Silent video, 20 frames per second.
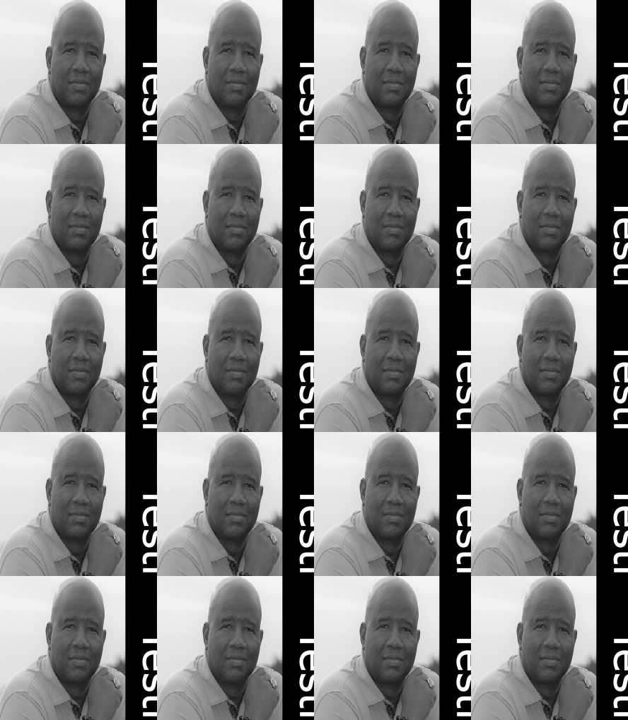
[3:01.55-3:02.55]

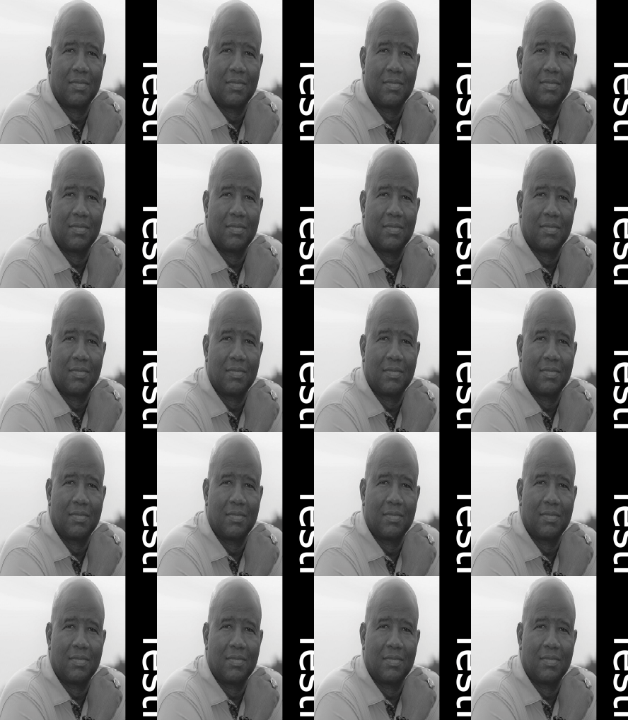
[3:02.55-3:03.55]

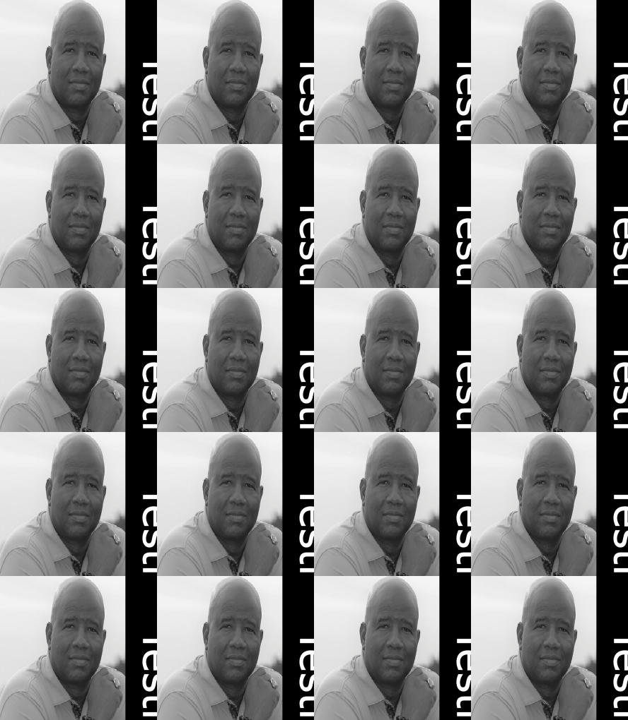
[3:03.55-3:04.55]

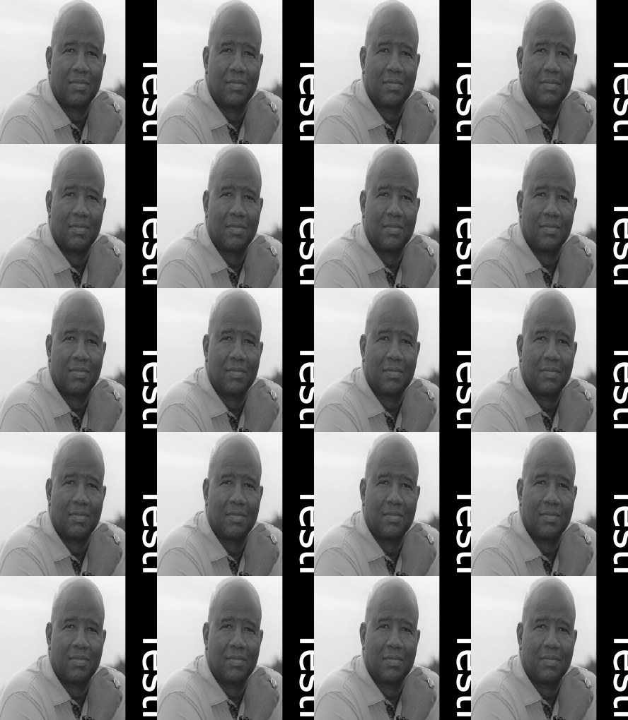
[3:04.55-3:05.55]

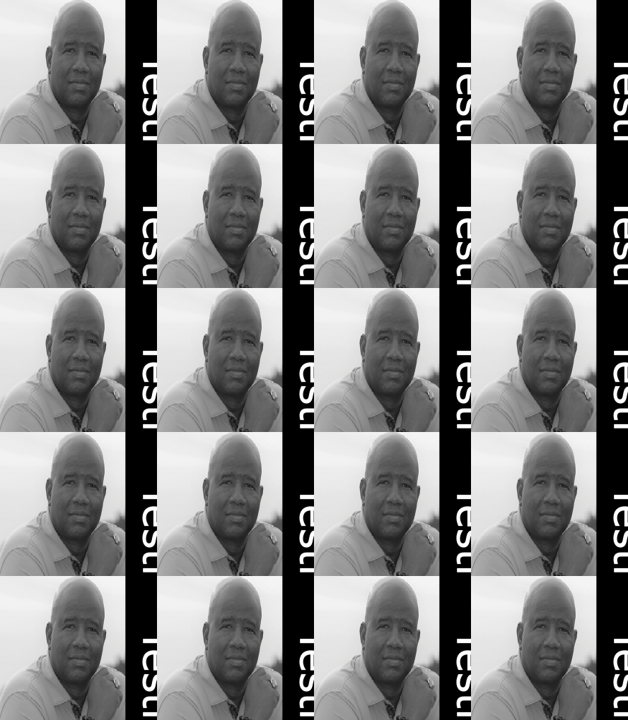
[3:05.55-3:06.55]

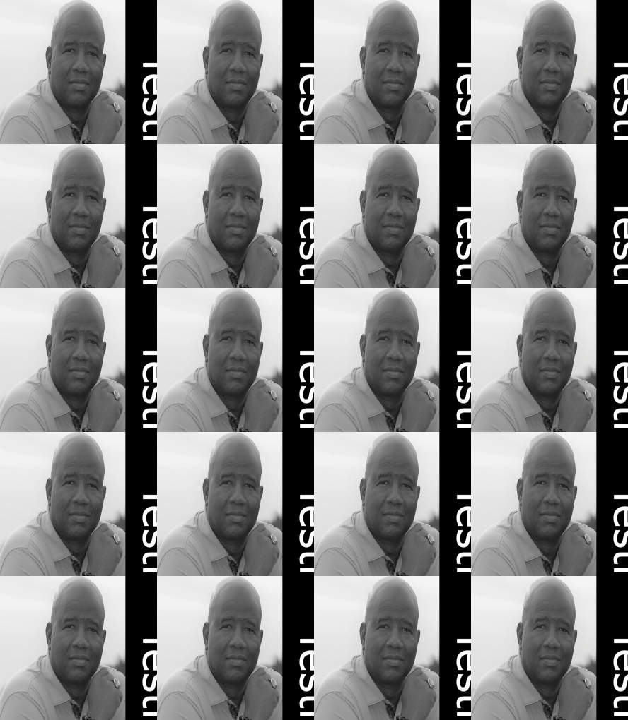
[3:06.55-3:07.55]

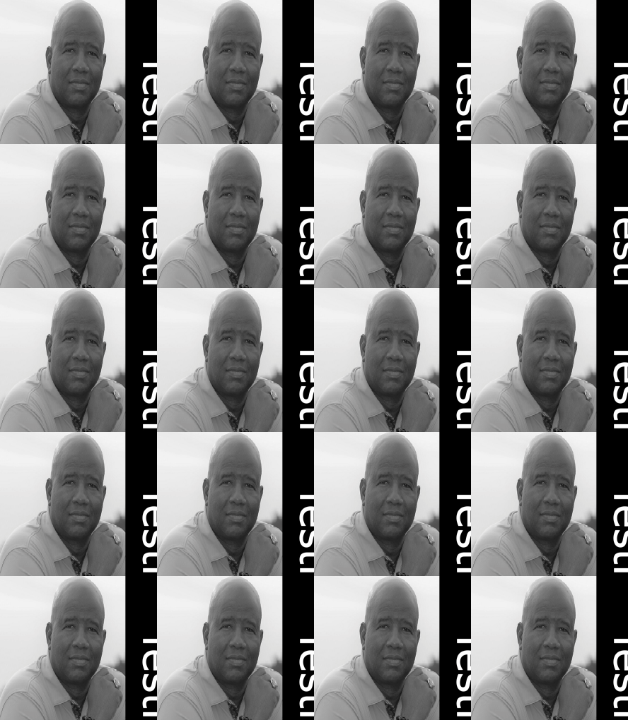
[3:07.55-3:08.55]

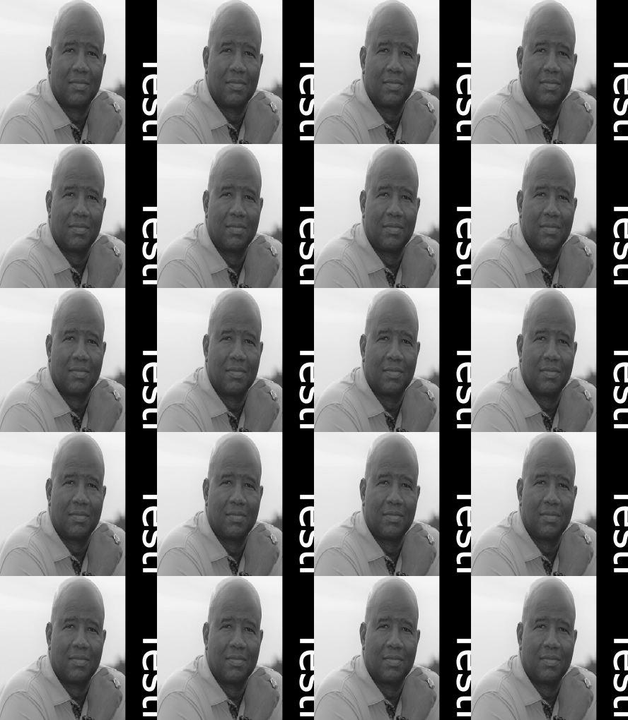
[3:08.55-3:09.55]

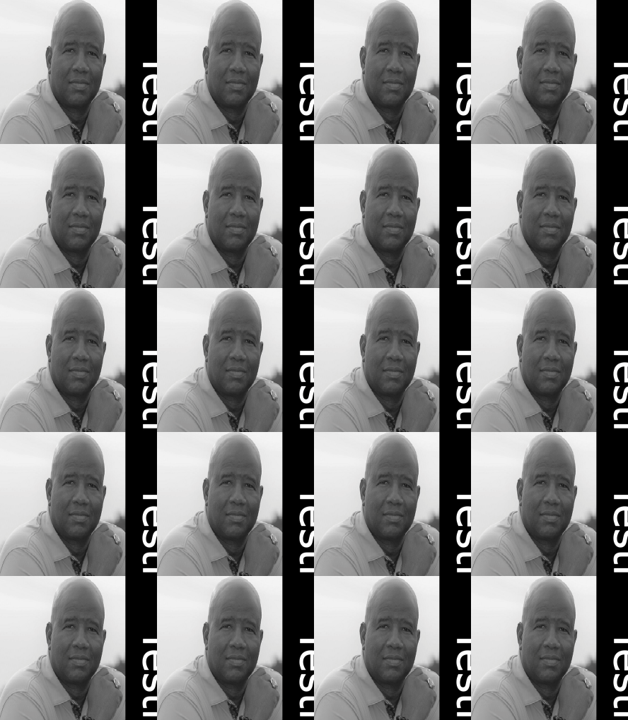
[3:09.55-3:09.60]
This is a still picture; no speech is visible.